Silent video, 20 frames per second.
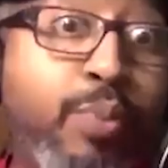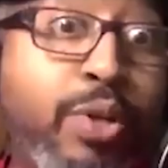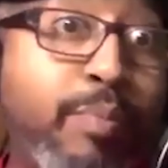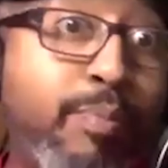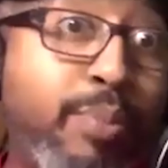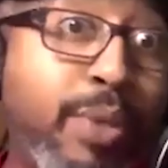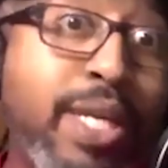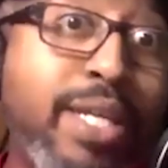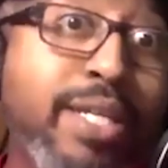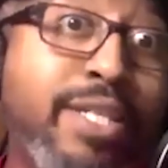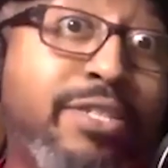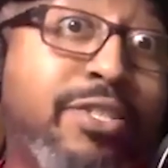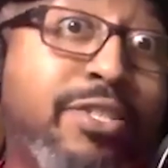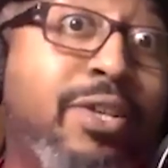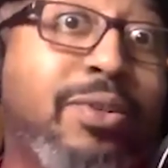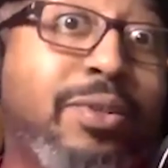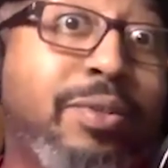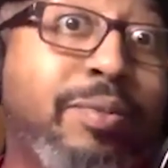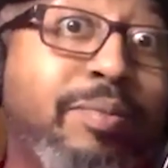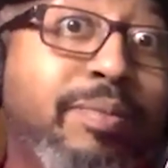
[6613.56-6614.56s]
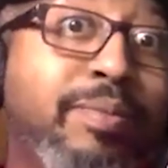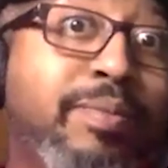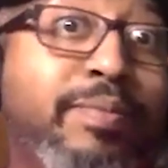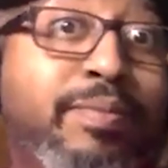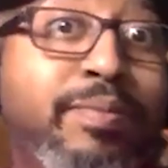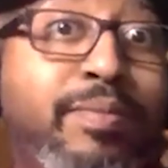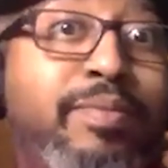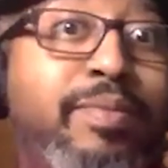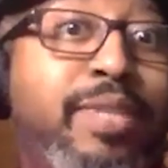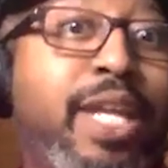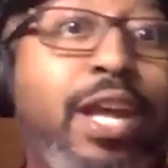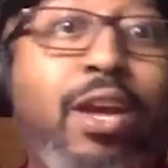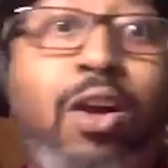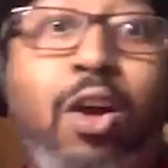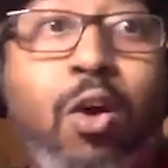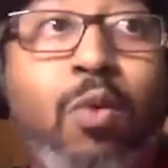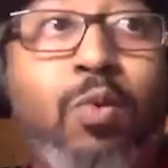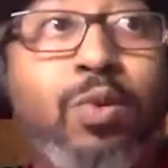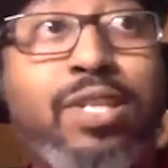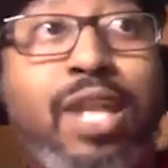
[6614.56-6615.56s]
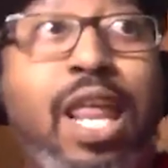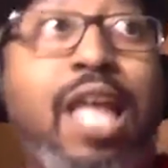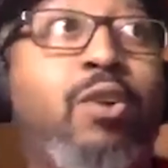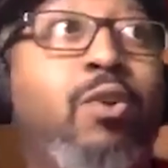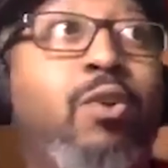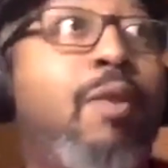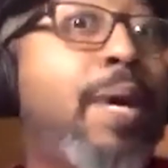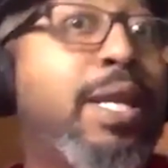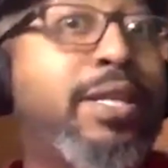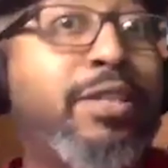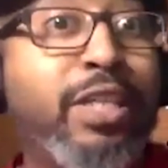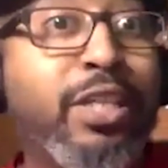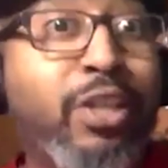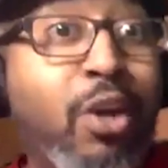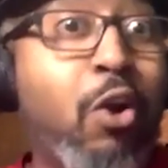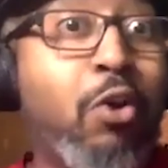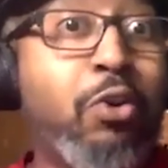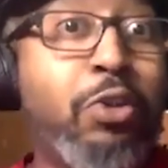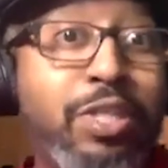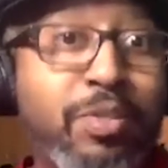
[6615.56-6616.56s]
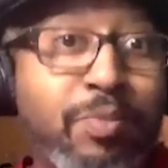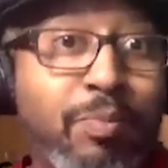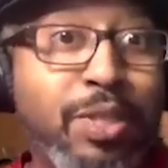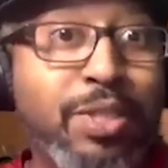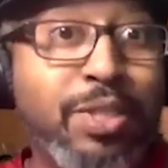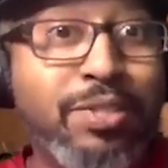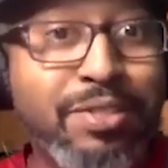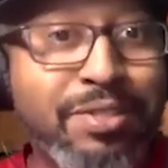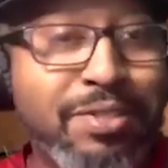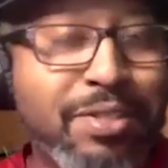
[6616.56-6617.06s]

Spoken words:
penis on them, they always like, oh, I'm about to get all these bitches. Like,